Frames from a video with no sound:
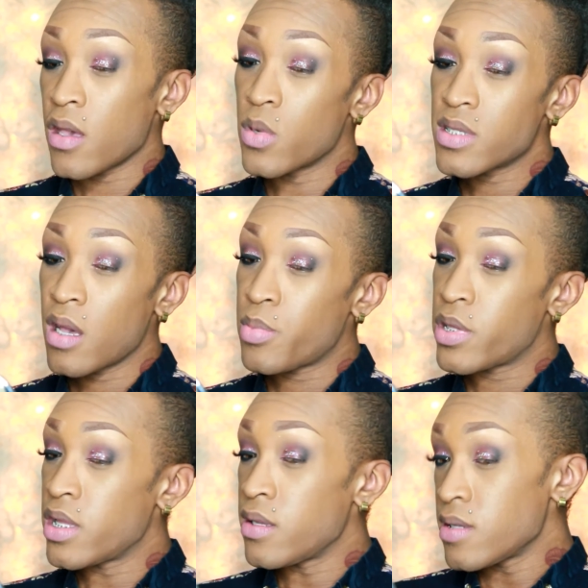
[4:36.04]
And once I'm
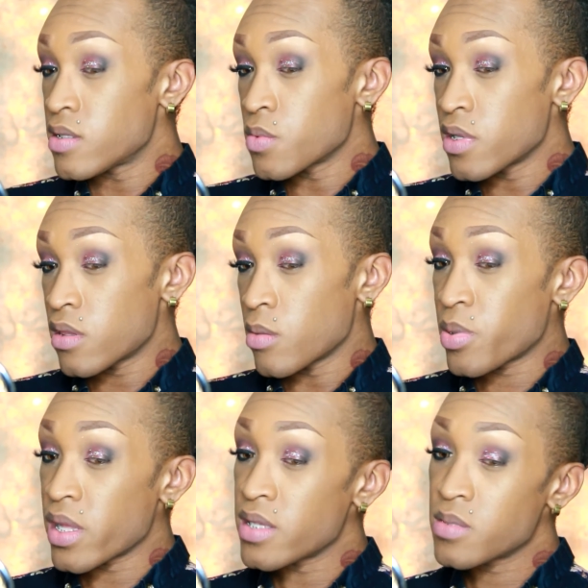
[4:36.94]
pleased with the
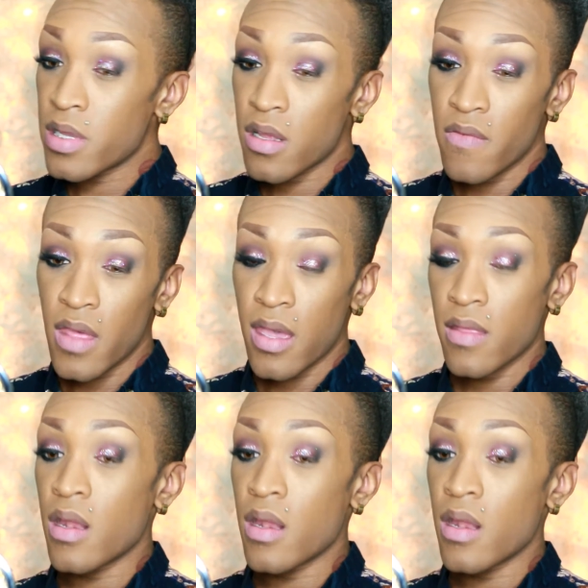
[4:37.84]
placement of that,